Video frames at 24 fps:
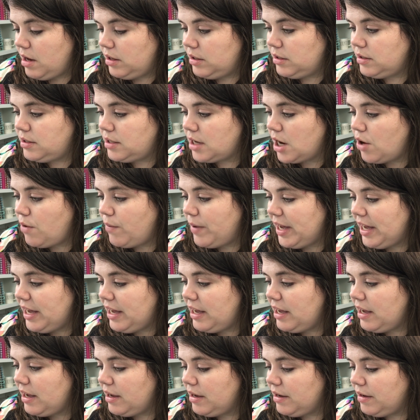
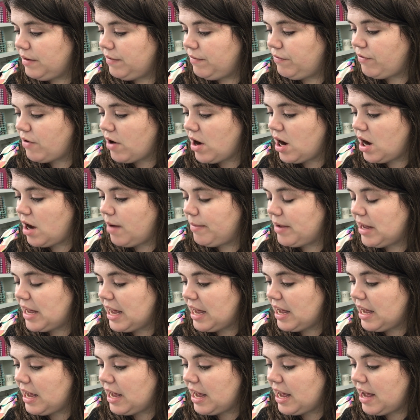Zoe from
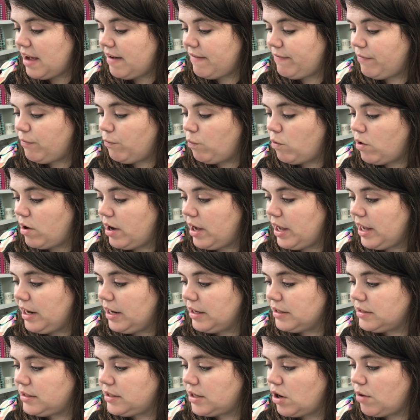
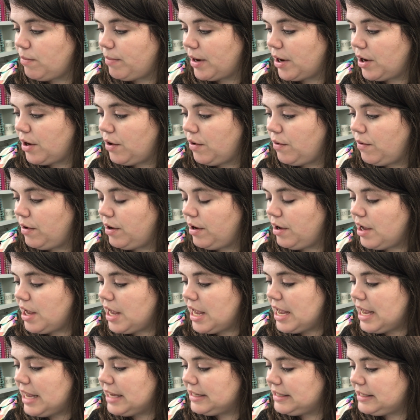F1 Zobo
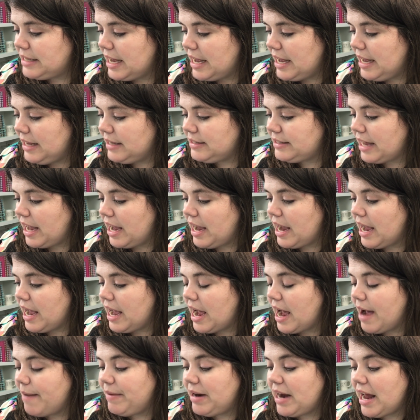says,
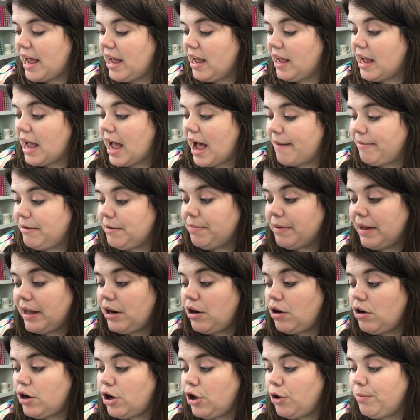I'm a happy
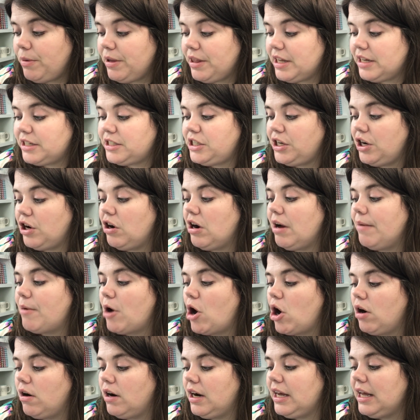planner newbie this year and I'm
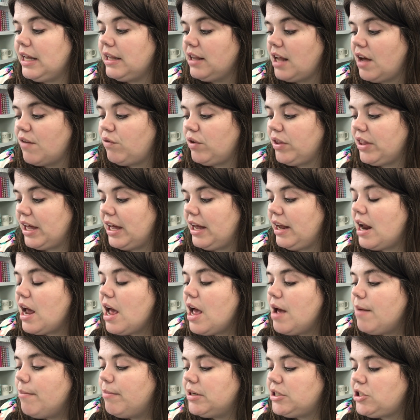already in love with it,
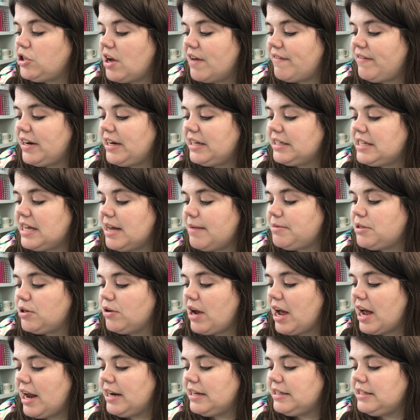but do you have any tips on
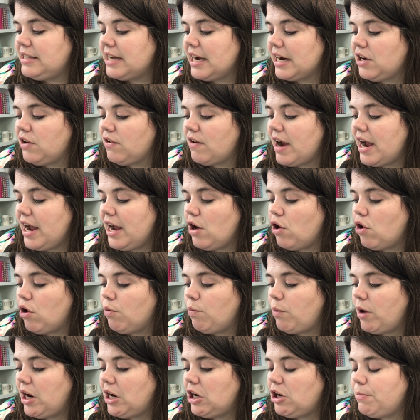how to decorate or
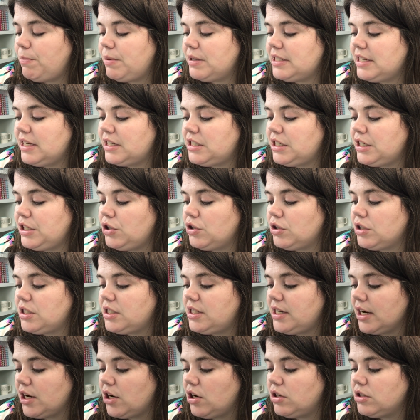where you position your
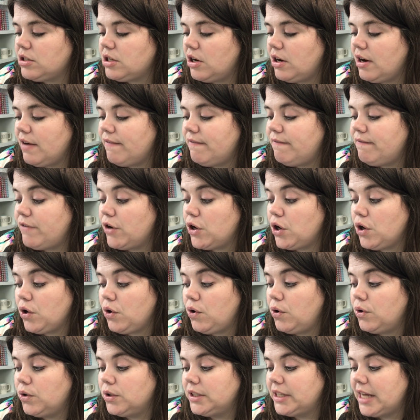stickers on a
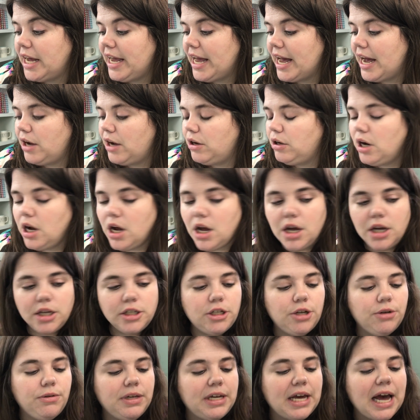vertical layout?
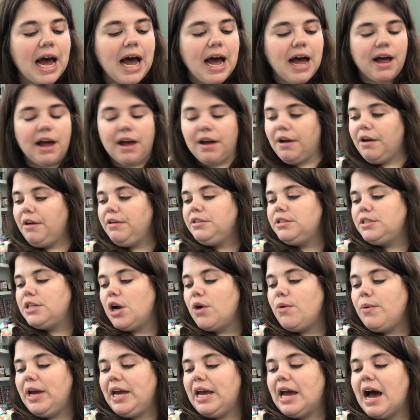So yeah,
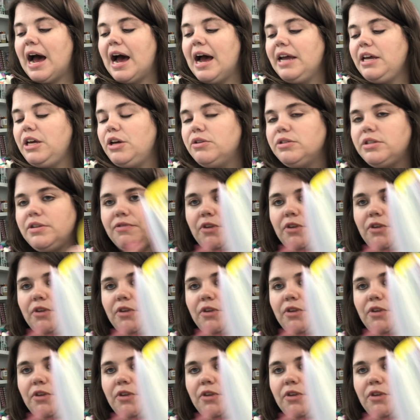Zoe, I use